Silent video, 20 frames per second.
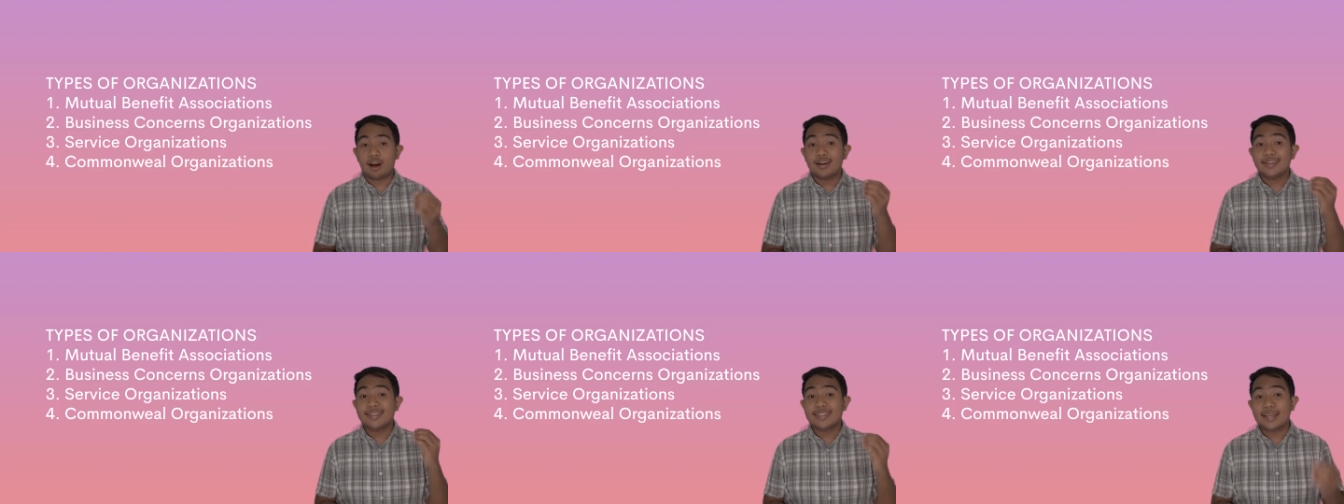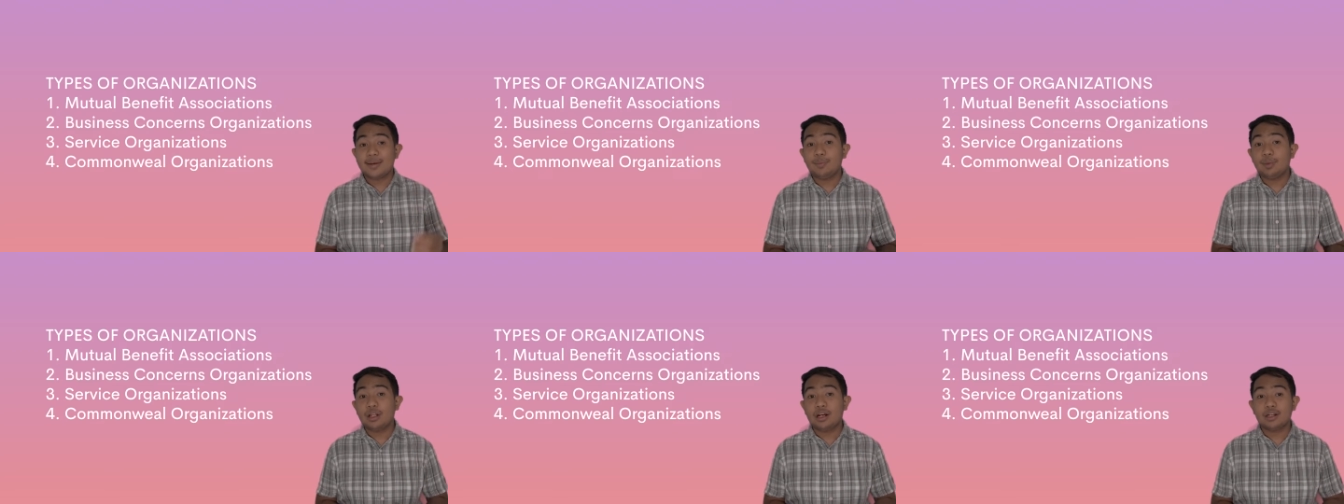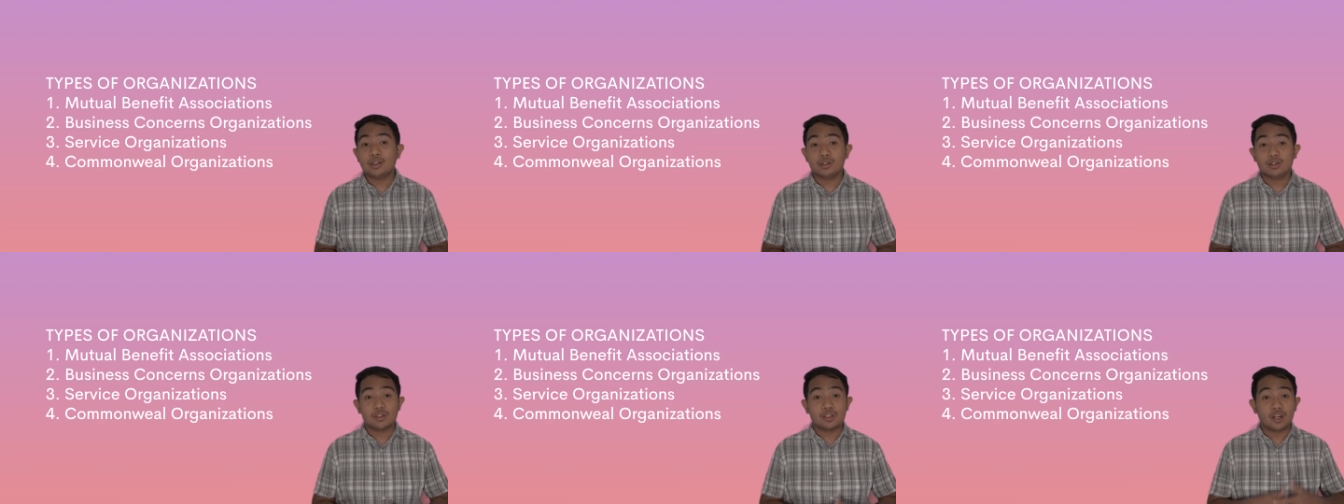are
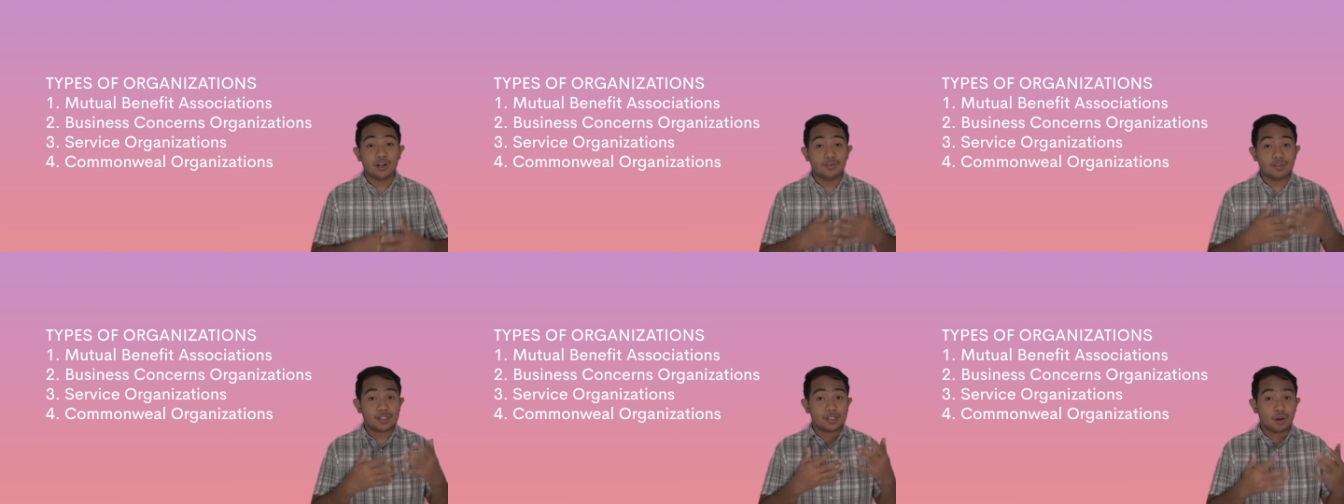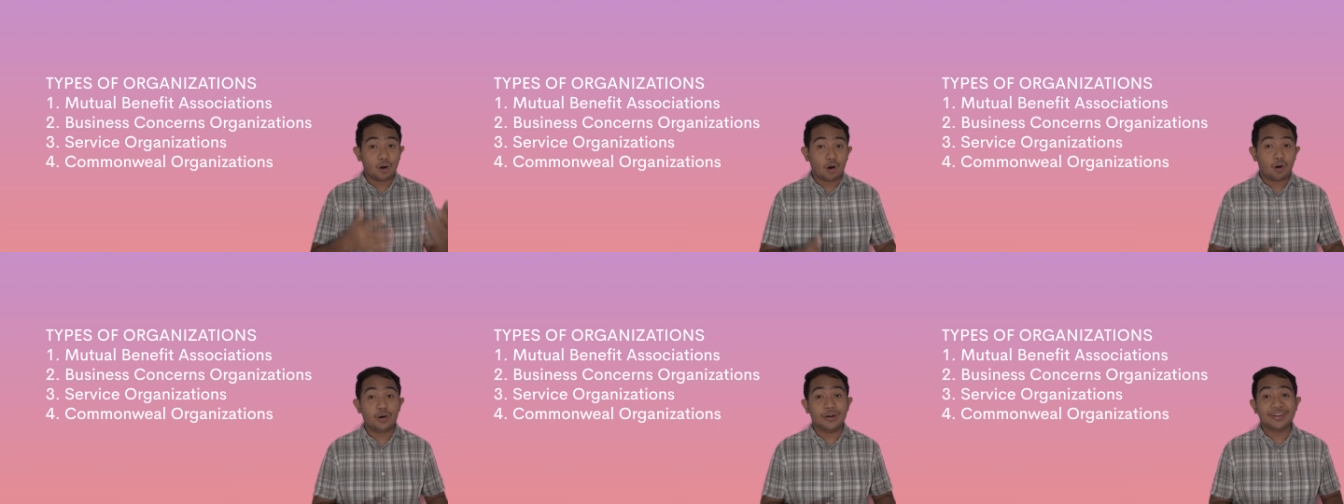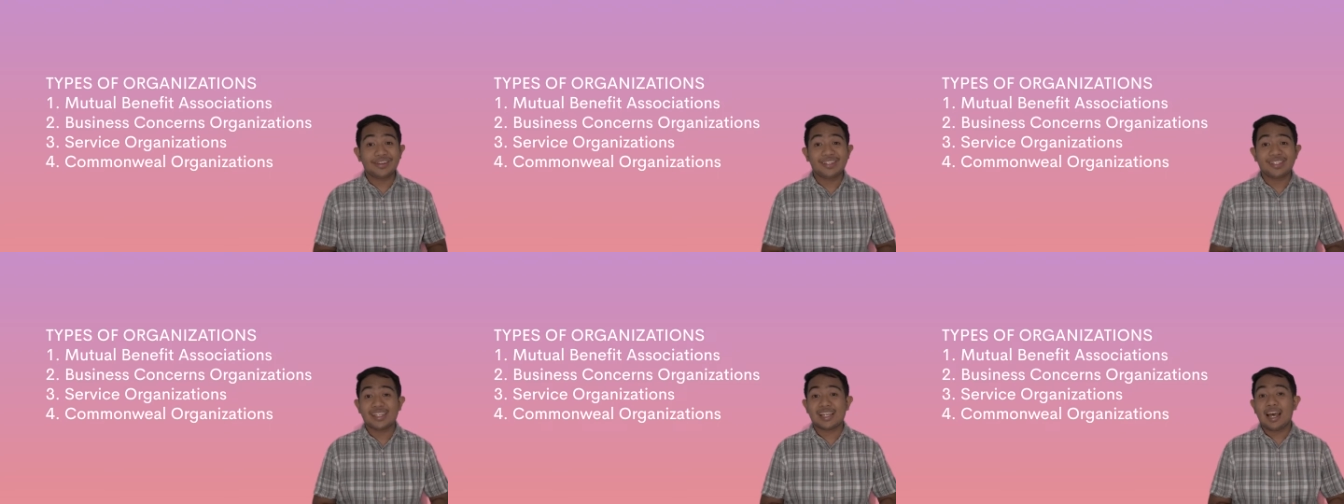similar to service
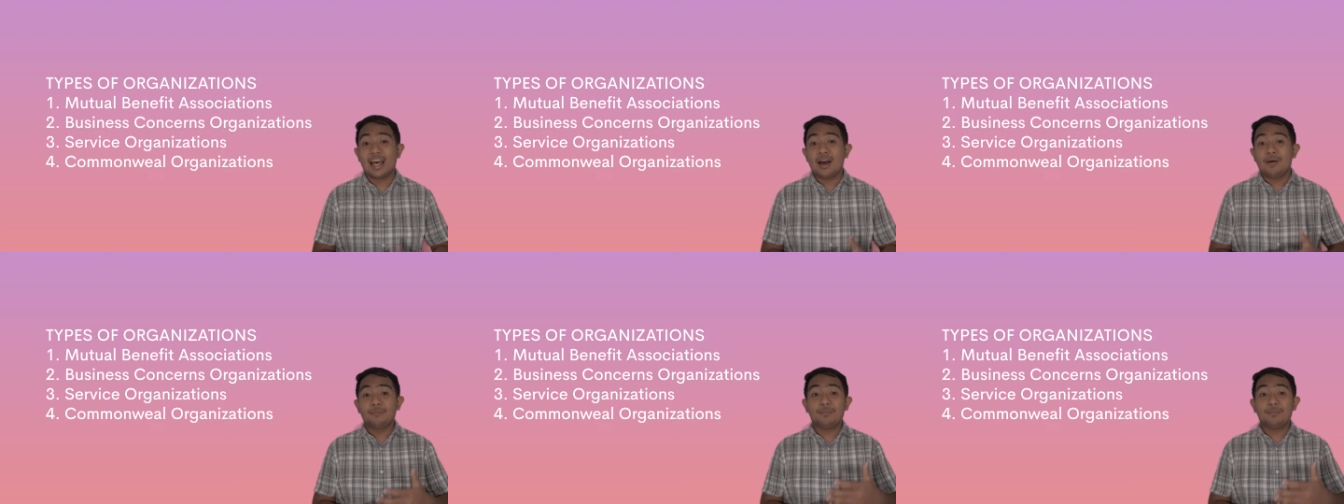orgs,